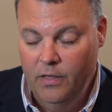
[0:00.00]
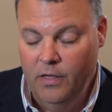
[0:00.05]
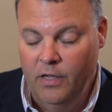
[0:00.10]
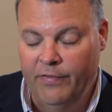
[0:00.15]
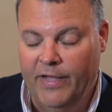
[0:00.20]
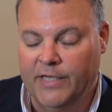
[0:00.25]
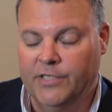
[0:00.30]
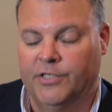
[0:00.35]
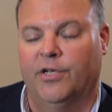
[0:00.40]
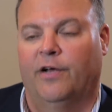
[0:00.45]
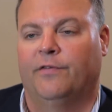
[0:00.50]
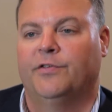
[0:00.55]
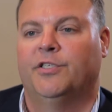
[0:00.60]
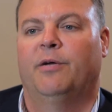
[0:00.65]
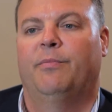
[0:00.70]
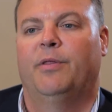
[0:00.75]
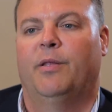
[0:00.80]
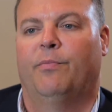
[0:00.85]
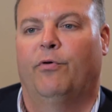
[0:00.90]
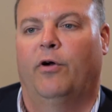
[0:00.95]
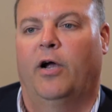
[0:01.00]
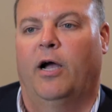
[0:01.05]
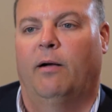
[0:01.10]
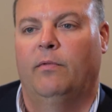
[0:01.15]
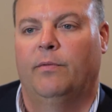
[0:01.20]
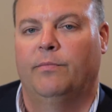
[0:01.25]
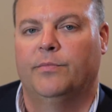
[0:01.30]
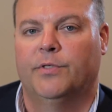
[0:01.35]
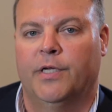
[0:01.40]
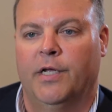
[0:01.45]
That solves some of the
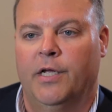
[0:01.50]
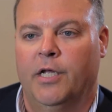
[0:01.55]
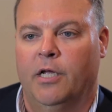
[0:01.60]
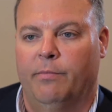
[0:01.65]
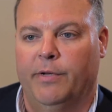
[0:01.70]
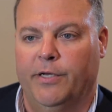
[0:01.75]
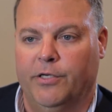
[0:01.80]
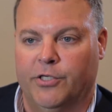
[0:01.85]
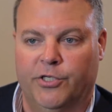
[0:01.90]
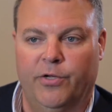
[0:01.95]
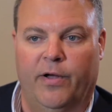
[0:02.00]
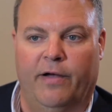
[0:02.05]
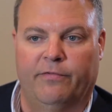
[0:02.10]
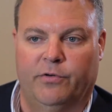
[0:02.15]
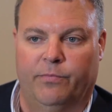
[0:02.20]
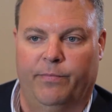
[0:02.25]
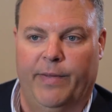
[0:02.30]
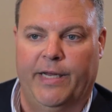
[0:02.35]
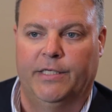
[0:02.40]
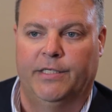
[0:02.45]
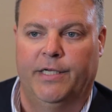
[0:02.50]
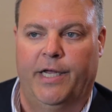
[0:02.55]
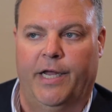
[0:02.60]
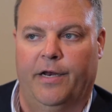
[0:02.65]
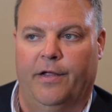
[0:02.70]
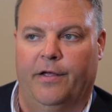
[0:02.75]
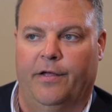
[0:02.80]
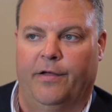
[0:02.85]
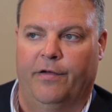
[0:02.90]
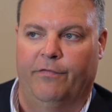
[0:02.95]
problems, but you still have to maintain
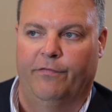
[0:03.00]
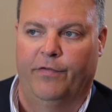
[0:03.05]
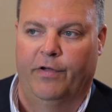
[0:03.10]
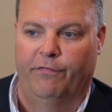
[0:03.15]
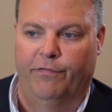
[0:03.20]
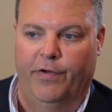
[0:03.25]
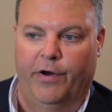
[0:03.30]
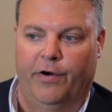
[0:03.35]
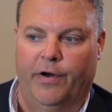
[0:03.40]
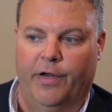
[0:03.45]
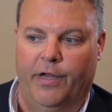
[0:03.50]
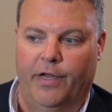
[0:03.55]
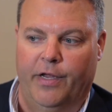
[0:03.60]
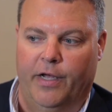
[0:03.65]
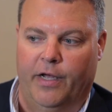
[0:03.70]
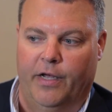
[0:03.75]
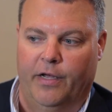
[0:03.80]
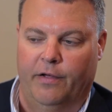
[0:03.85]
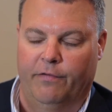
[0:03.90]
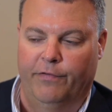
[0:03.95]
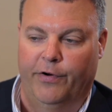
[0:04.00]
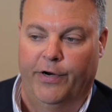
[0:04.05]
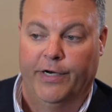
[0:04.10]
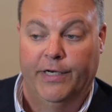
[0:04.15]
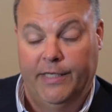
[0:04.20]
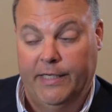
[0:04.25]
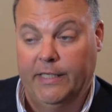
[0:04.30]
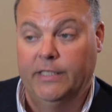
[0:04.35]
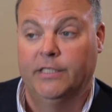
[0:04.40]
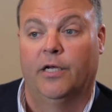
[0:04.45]
a very
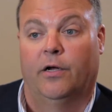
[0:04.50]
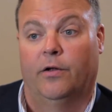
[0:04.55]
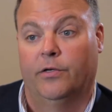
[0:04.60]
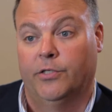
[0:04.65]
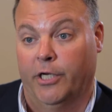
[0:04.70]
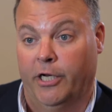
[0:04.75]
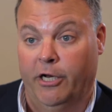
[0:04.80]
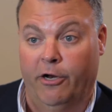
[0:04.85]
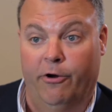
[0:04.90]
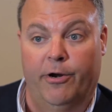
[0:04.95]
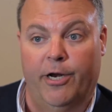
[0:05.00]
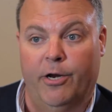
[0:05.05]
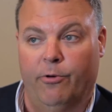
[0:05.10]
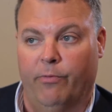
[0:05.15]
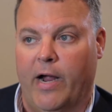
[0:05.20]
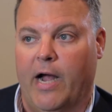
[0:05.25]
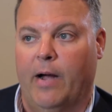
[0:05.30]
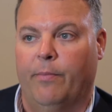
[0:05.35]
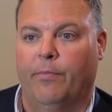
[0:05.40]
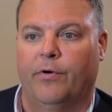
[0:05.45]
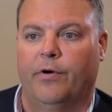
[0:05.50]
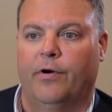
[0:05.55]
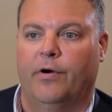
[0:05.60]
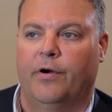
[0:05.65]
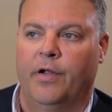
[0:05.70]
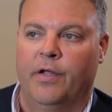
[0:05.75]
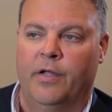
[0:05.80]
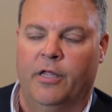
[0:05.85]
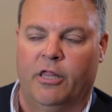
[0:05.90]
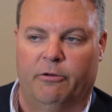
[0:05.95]
detailed security
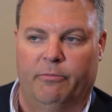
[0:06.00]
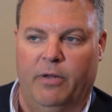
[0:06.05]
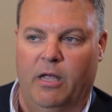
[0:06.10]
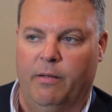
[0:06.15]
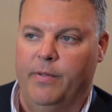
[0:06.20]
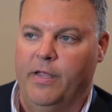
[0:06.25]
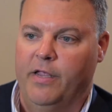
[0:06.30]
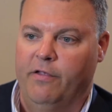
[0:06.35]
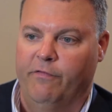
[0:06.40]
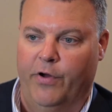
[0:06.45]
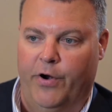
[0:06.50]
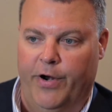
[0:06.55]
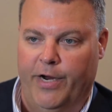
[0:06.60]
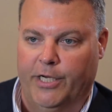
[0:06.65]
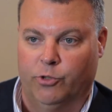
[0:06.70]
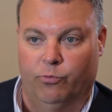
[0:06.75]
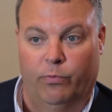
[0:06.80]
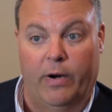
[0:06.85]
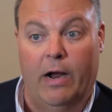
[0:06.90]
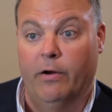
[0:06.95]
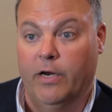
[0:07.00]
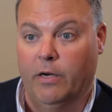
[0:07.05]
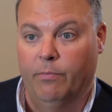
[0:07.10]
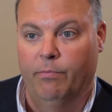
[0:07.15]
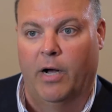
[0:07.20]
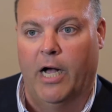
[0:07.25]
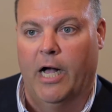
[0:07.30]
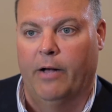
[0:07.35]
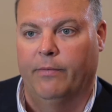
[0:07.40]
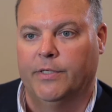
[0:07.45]
wrapper. There may be various routing
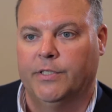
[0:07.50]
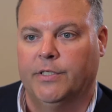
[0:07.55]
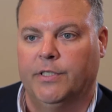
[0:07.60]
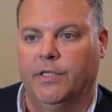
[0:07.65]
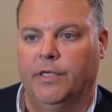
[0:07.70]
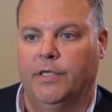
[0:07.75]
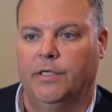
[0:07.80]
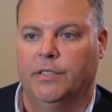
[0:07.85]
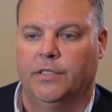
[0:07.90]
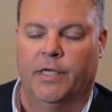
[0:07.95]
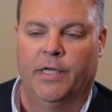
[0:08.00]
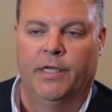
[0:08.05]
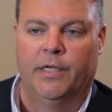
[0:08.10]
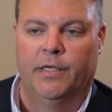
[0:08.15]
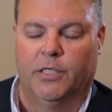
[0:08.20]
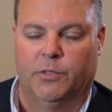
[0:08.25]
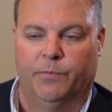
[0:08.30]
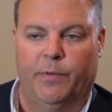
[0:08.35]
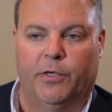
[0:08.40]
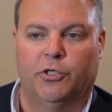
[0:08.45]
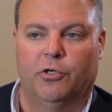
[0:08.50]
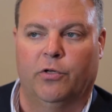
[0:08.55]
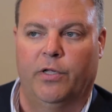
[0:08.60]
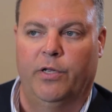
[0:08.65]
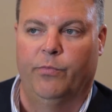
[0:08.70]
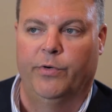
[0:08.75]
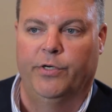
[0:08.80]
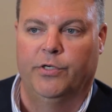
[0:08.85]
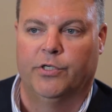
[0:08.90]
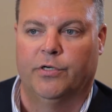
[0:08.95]
policies, especially
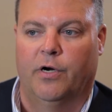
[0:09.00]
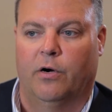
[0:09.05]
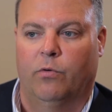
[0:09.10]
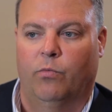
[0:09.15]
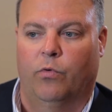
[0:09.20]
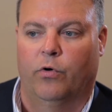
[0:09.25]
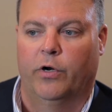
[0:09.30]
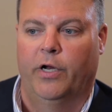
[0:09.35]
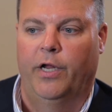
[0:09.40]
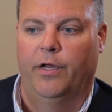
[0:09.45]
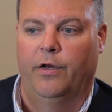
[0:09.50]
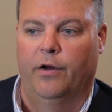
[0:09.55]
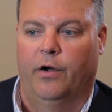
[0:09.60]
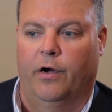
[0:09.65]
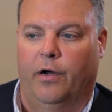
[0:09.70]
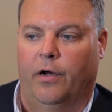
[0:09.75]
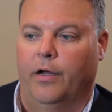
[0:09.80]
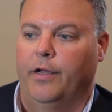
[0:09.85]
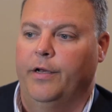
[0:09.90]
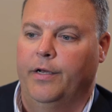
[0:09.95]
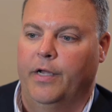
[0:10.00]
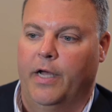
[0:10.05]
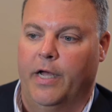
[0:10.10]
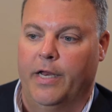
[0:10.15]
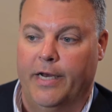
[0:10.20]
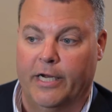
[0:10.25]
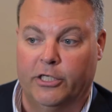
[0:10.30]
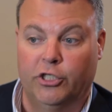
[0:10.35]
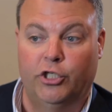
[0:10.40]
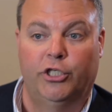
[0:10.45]
when you start working on
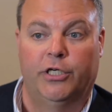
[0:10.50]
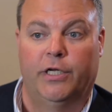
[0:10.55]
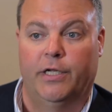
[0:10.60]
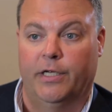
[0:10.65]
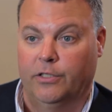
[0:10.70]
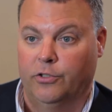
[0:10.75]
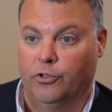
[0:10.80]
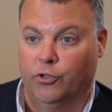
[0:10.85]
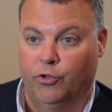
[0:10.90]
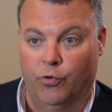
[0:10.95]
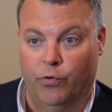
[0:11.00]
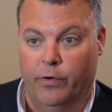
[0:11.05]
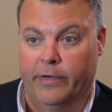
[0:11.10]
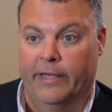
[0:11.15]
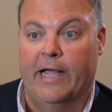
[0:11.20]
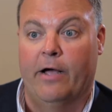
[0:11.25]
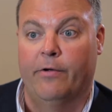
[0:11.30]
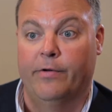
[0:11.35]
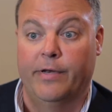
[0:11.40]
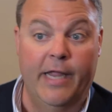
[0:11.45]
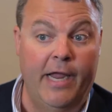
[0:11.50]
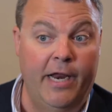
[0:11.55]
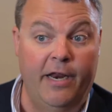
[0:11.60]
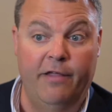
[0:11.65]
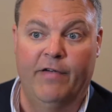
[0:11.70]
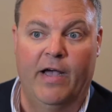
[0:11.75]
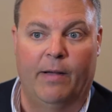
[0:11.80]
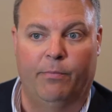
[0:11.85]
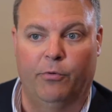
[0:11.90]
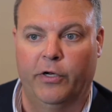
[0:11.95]
next-gen true
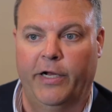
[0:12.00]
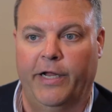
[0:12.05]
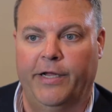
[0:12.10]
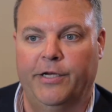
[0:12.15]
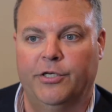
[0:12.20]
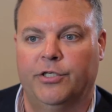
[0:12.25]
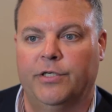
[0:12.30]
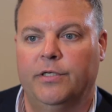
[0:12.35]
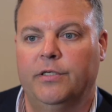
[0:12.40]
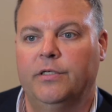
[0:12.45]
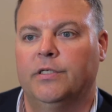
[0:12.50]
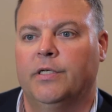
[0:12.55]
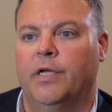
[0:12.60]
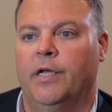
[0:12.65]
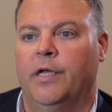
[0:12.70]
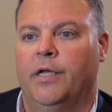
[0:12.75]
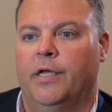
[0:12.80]
cloud-native applications.